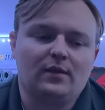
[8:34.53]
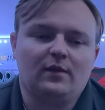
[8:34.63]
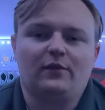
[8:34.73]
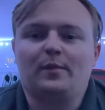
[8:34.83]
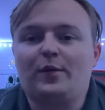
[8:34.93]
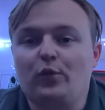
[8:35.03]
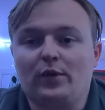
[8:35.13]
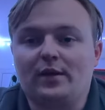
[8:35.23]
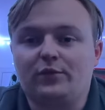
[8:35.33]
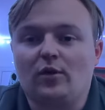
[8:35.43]
from everyone
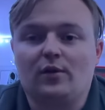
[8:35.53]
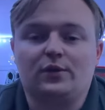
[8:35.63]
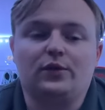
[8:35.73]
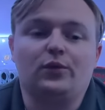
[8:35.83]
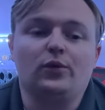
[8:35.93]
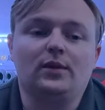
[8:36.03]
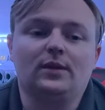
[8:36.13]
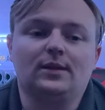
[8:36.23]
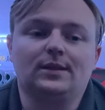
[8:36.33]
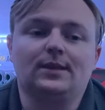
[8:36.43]
I've talked to,
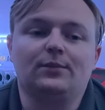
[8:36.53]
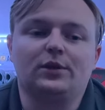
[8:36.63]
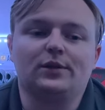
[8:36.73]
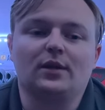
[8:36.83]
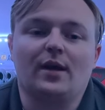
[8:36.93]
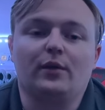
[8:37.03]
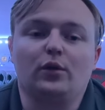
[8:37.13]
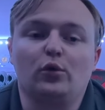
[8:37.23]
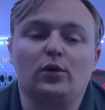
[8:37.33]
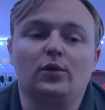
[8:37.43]
there's a lot of
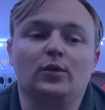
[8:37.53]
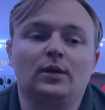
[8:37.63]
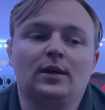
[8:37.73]
local,